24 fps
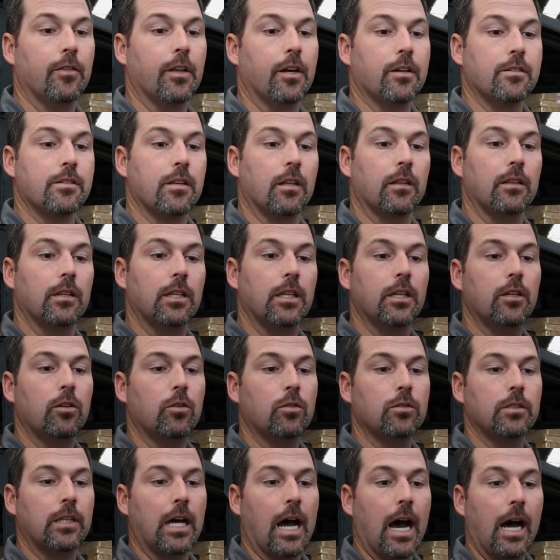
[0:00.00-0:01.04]
There's a
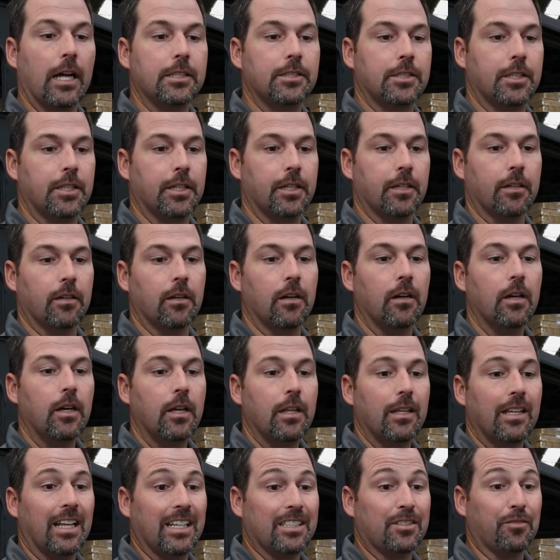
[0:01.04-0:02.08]
little notch here
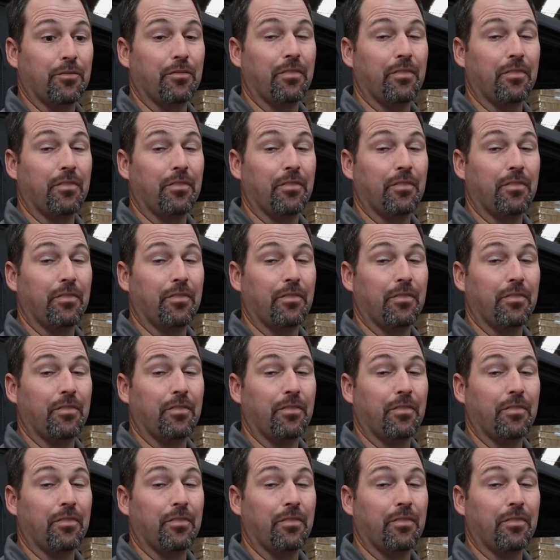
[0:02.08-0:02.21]
that's